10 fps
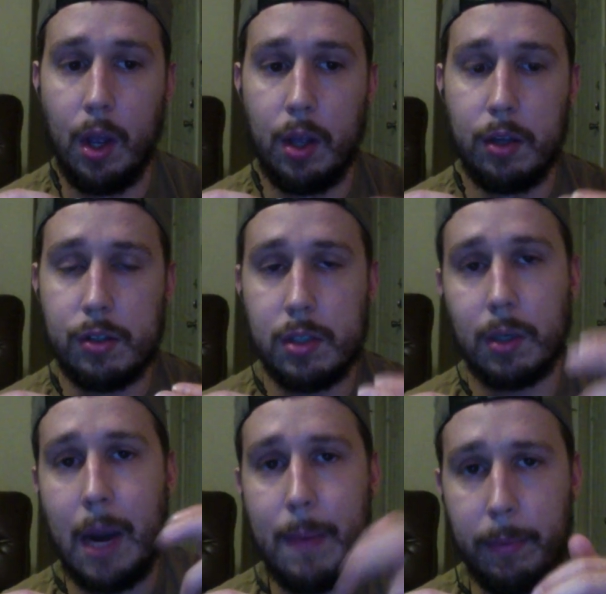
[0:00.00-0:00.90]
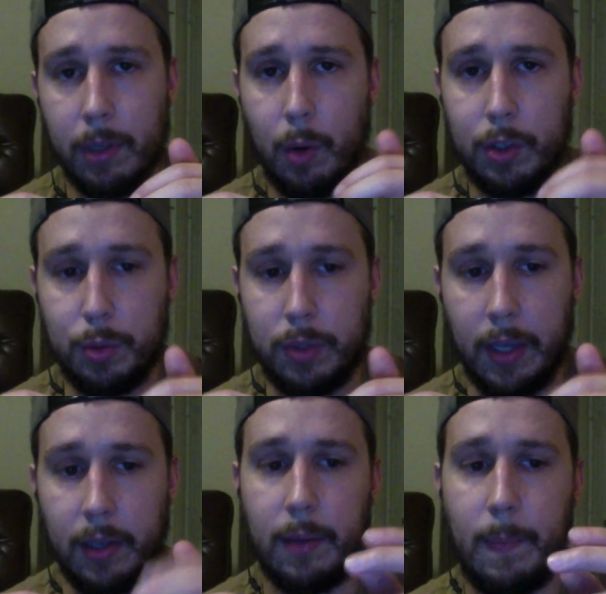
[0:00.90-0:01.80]
So comment below what you
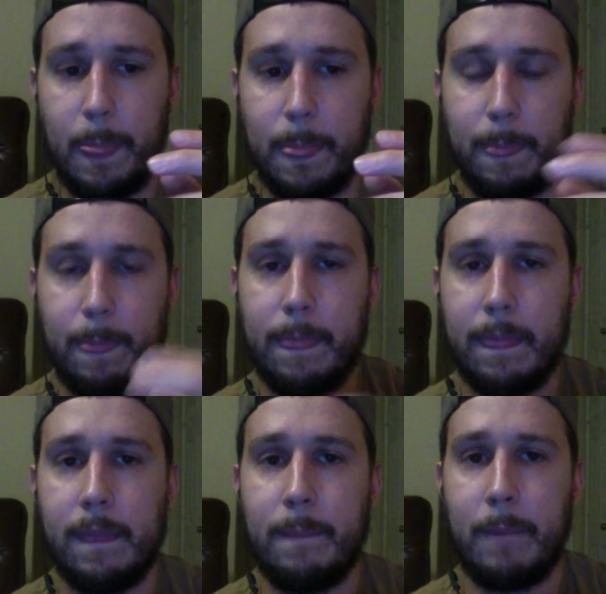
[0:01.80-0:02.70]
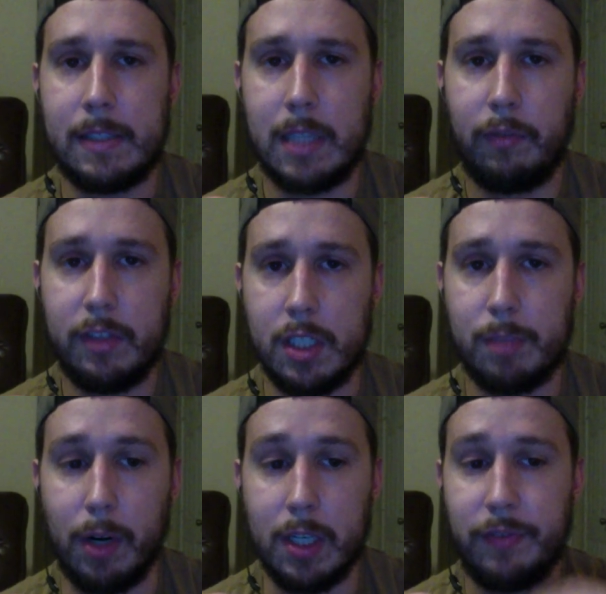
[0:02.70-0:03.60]
think. myself as a
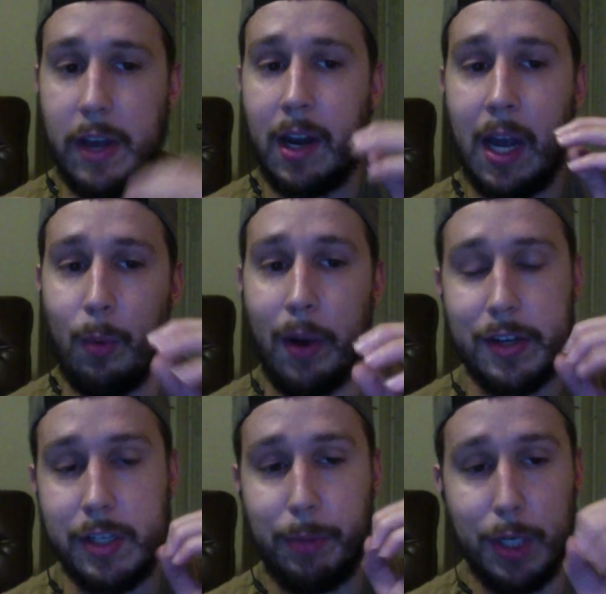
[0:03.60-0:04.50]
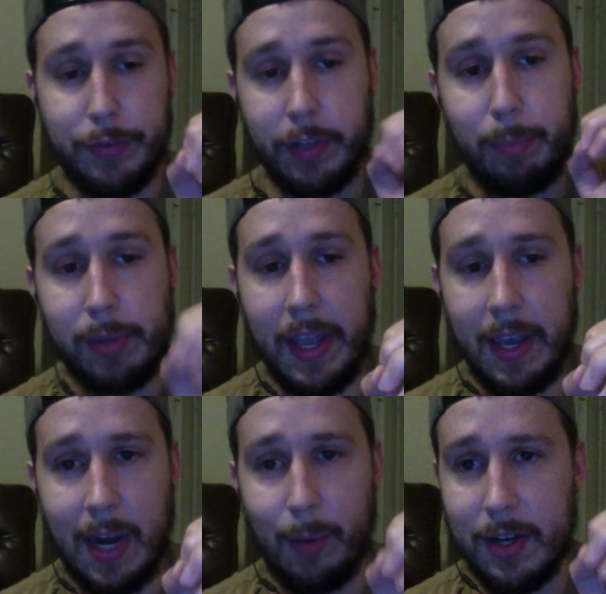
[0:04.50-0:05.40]
Spurs fan, I want us to push for the
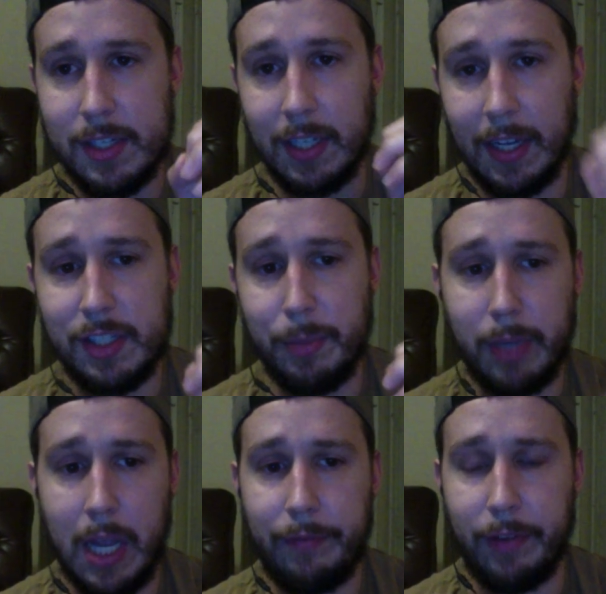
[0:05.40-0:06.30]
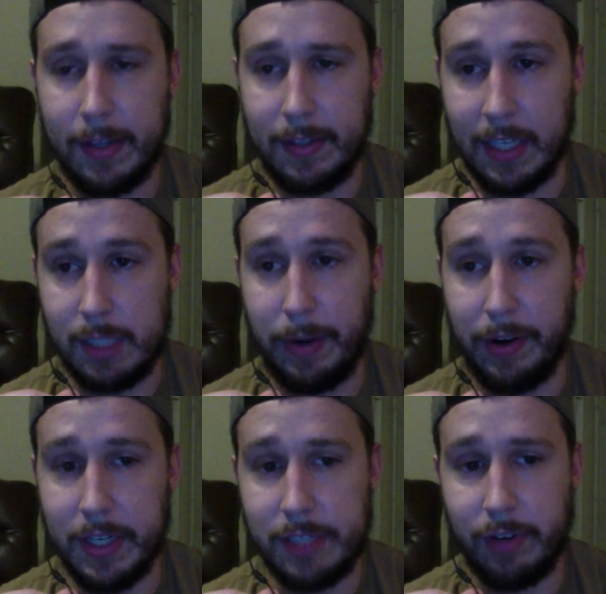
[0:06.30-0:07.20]
play-in. I want us to get some playoff
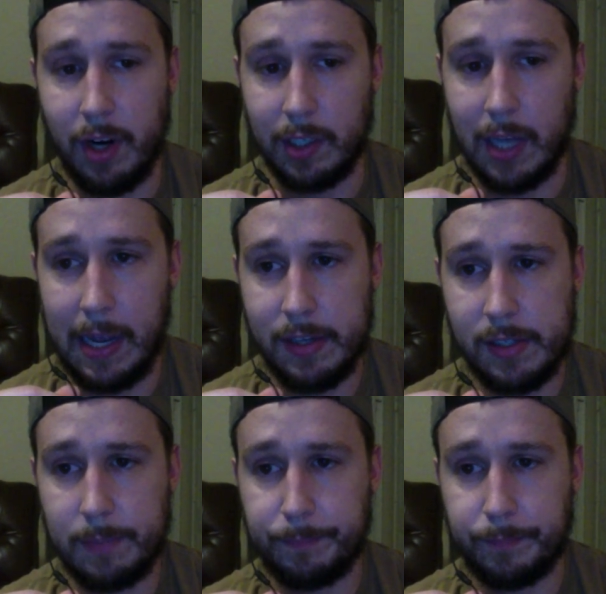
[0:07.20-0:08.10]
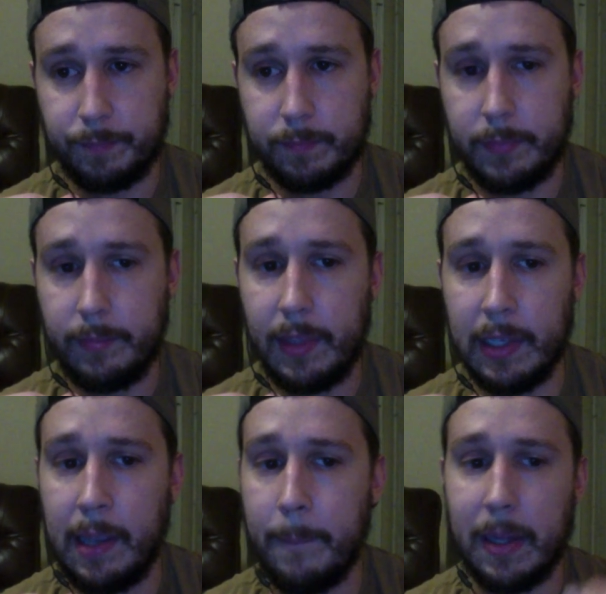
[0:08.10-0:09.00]
experience for our guys.
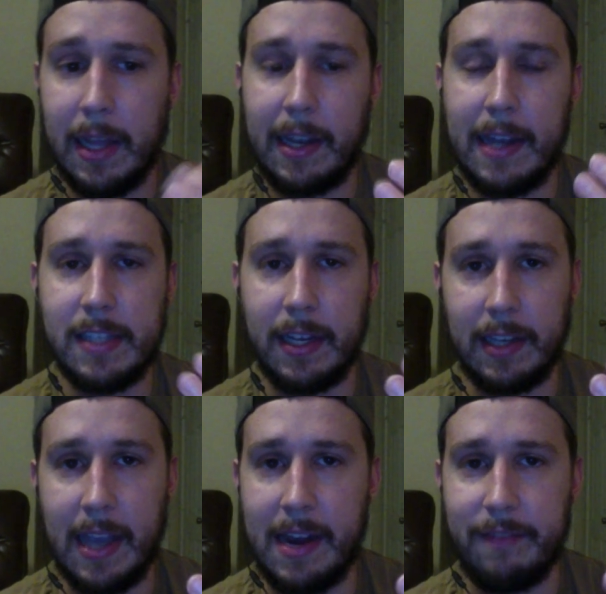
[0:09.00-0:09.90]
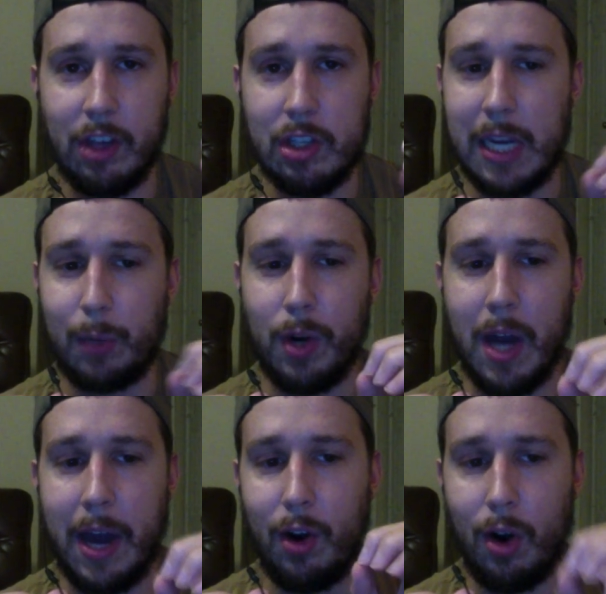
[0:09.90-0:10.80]
But like I said again, it feels like we're
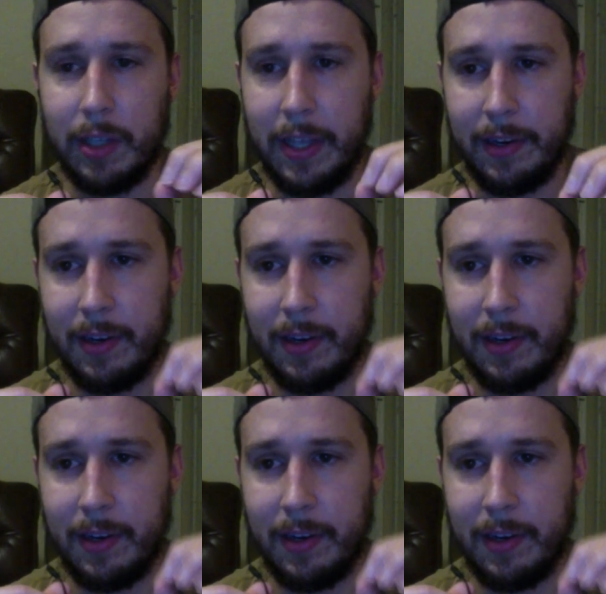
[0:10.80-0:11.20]
not all in